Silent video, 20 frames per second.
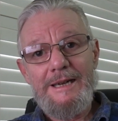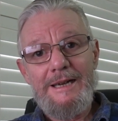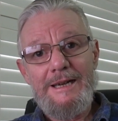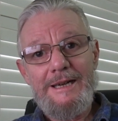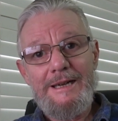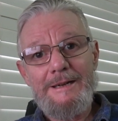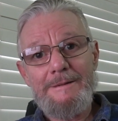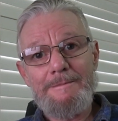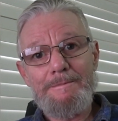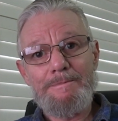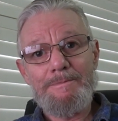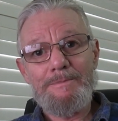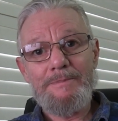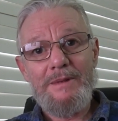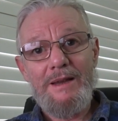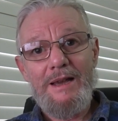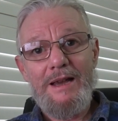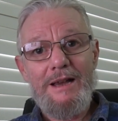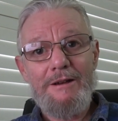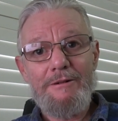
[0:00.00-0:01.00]

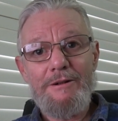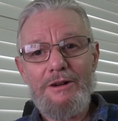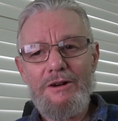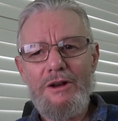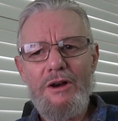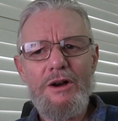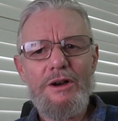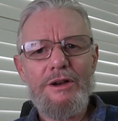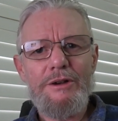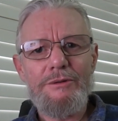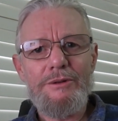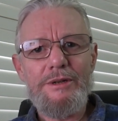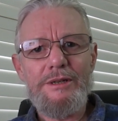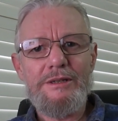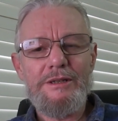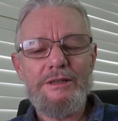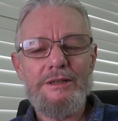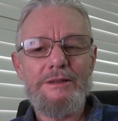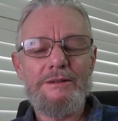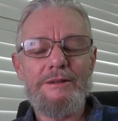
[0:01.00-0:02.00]
are at high
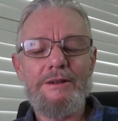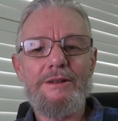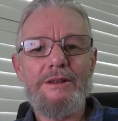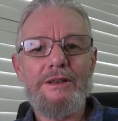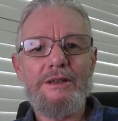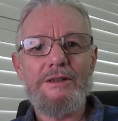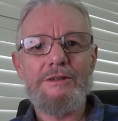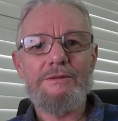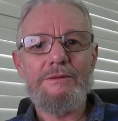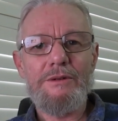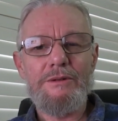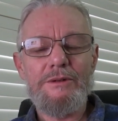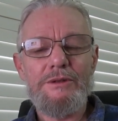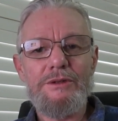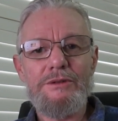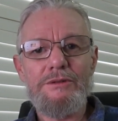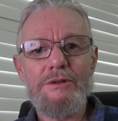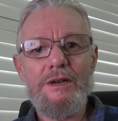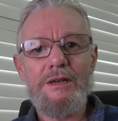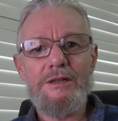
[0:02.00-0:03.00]
risk. I think it's very
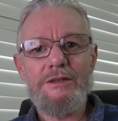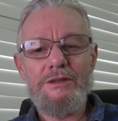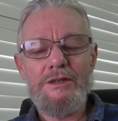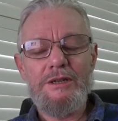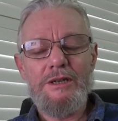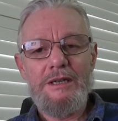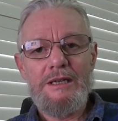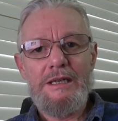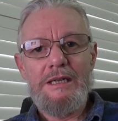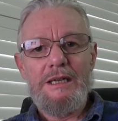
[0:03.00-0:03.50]
strange.